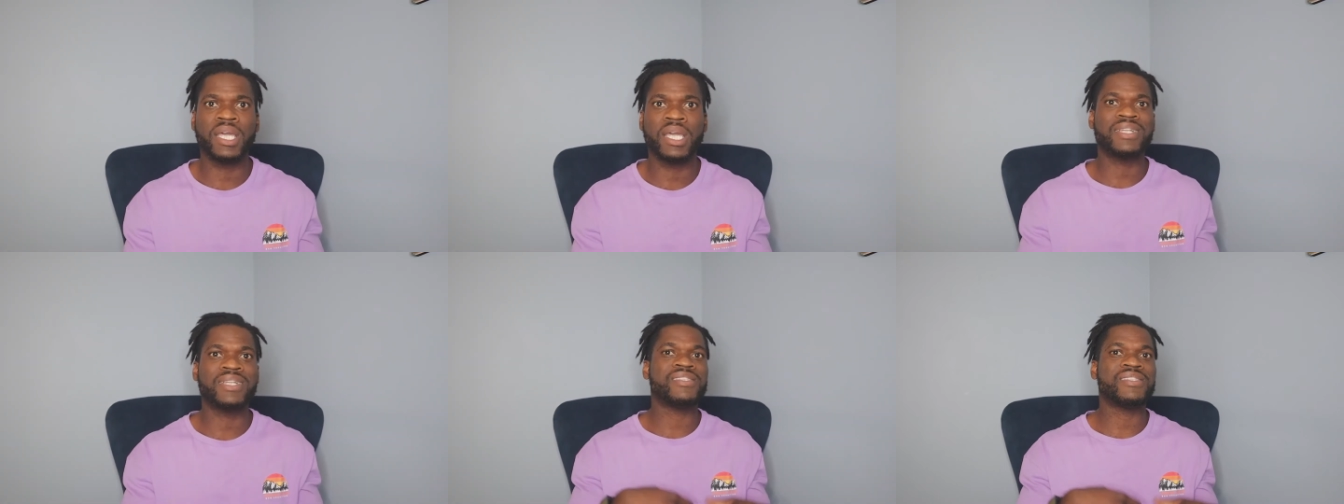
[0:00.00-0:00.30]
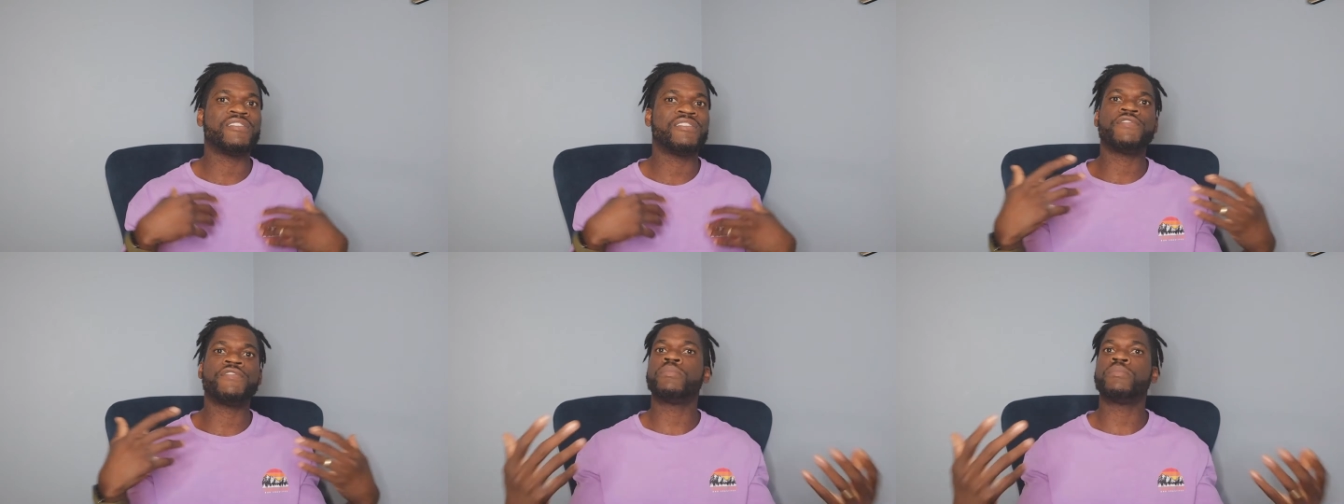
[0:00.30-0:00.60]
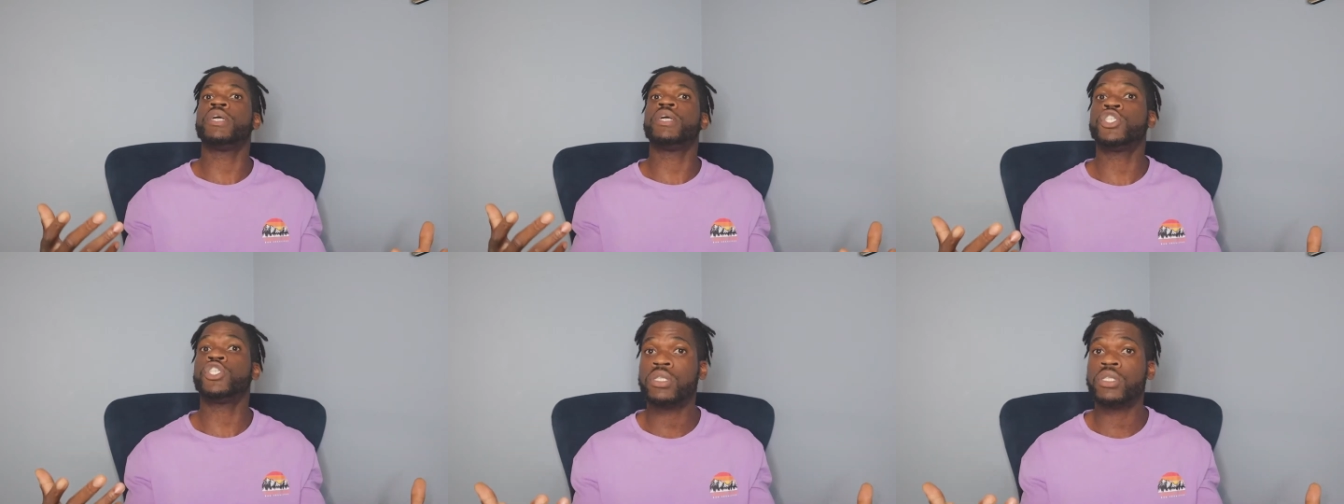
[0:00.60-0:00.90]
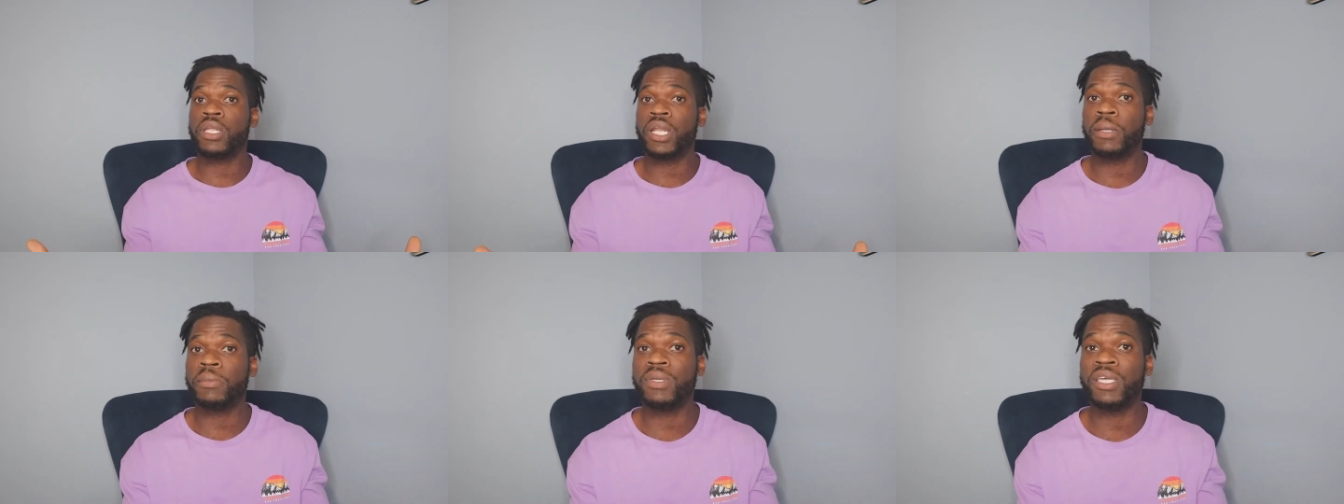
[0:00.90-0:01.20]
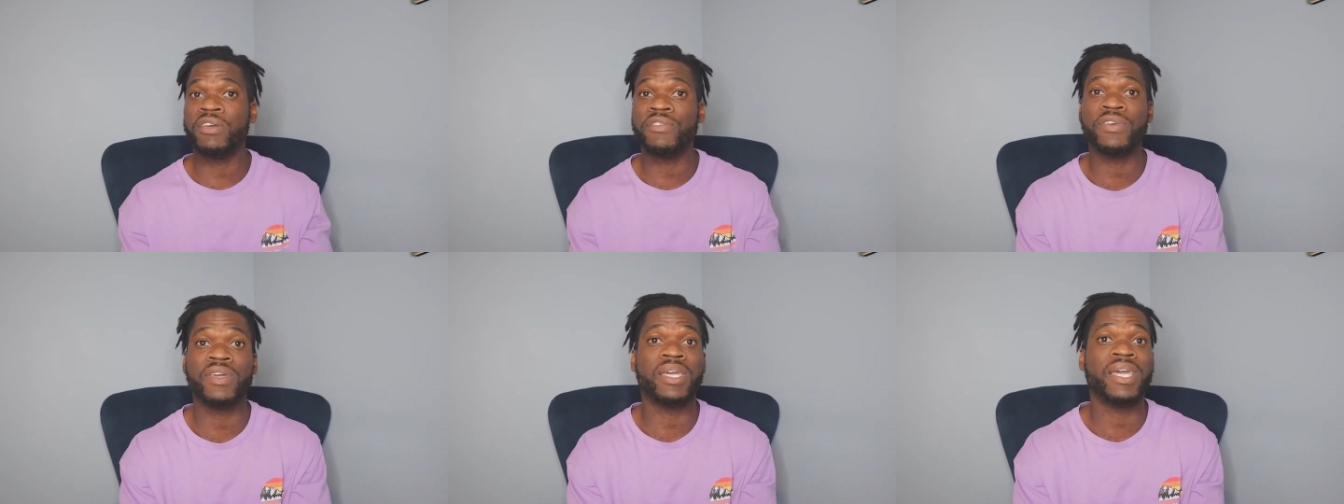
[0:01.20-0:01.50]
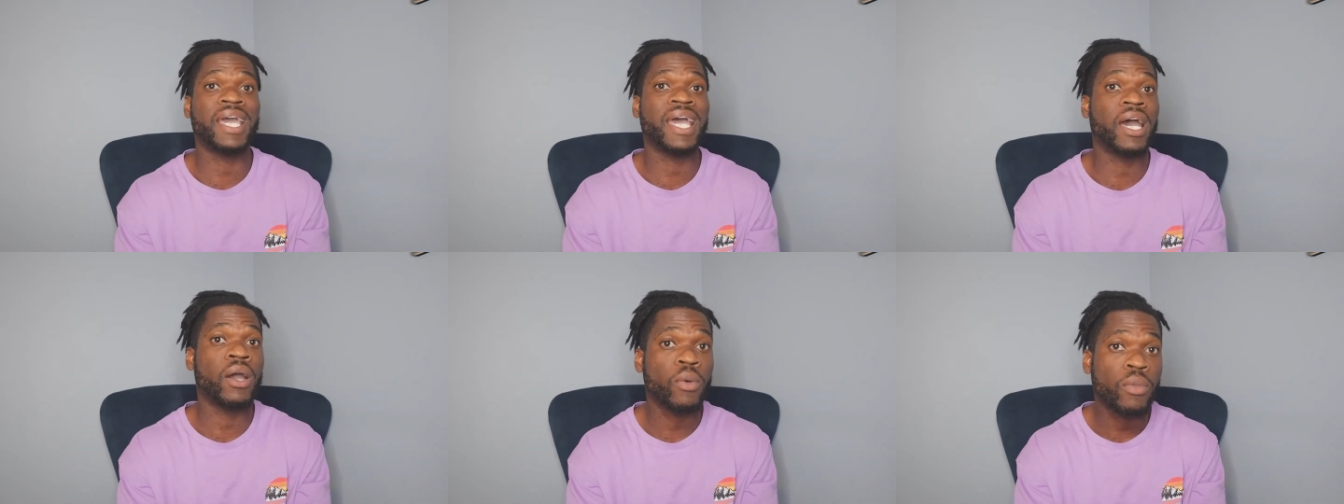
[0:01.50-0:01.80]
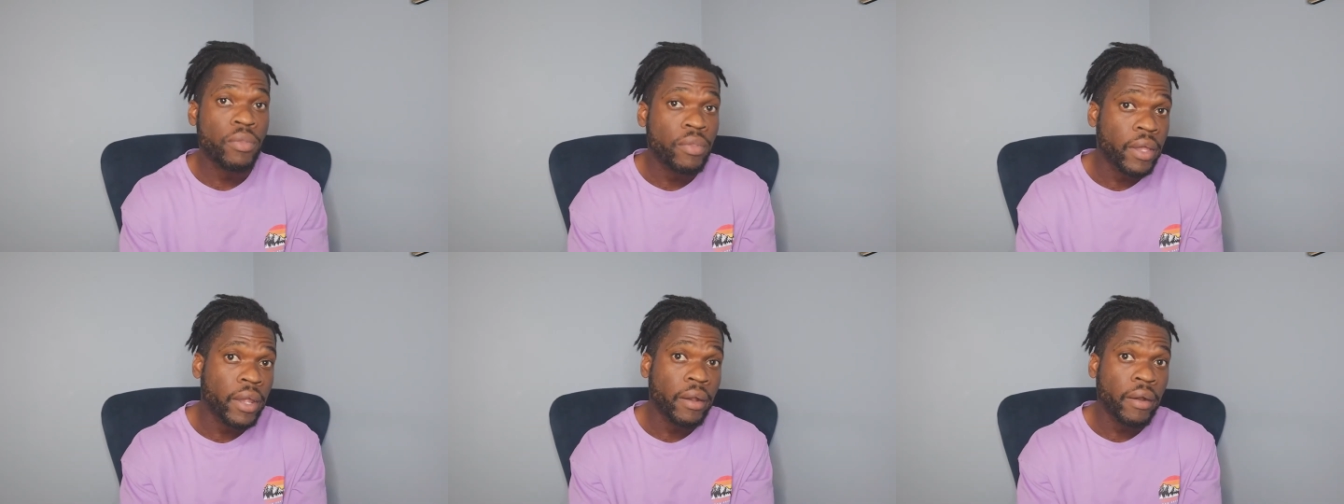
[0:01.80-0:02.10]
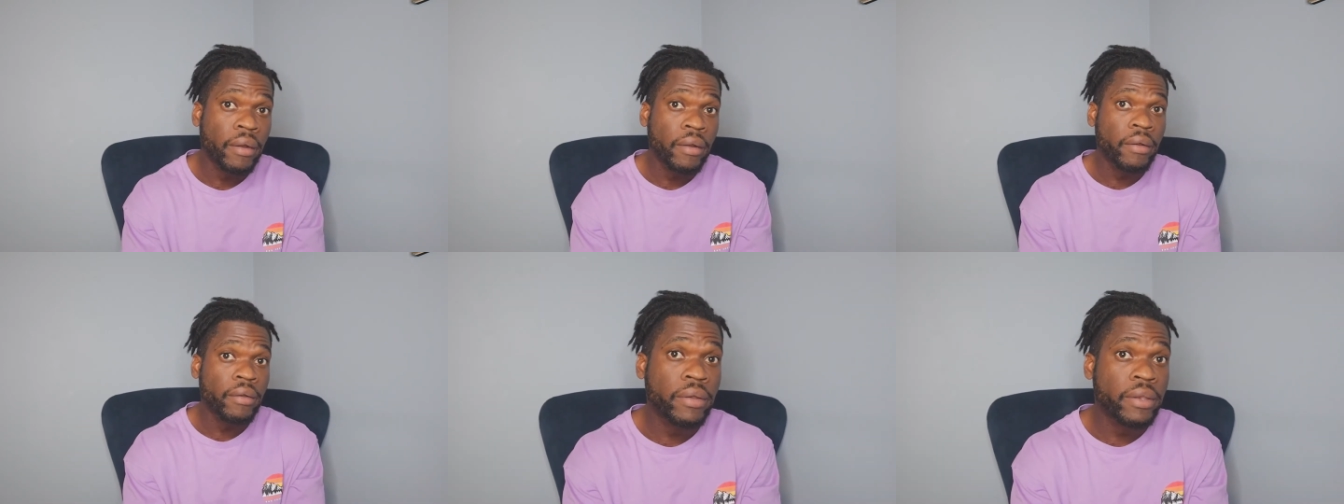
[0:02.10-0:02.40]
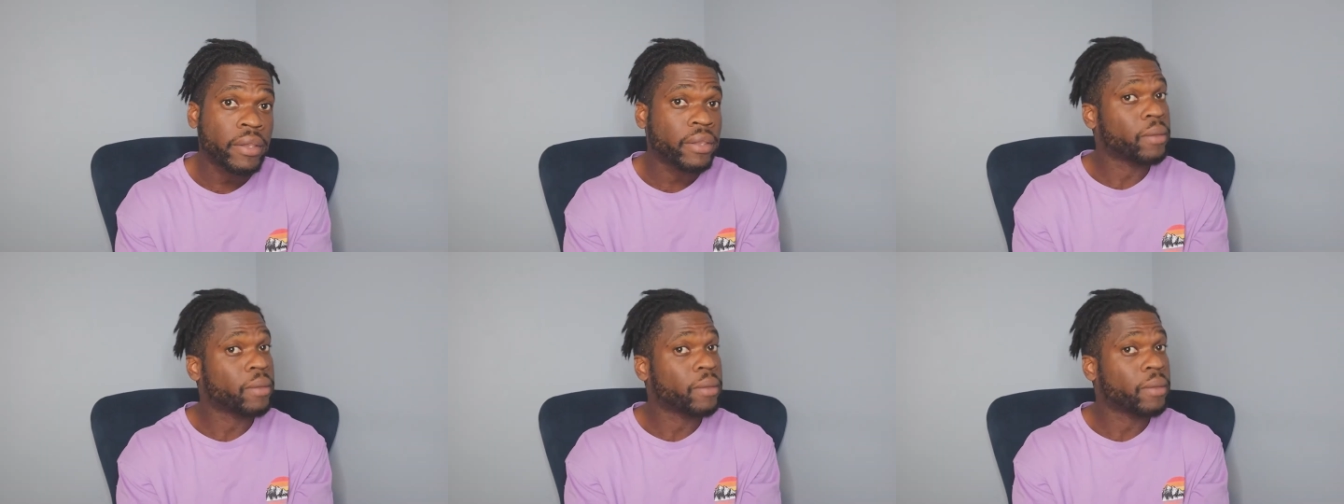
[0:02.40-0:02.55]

and get the information that I'm giving out there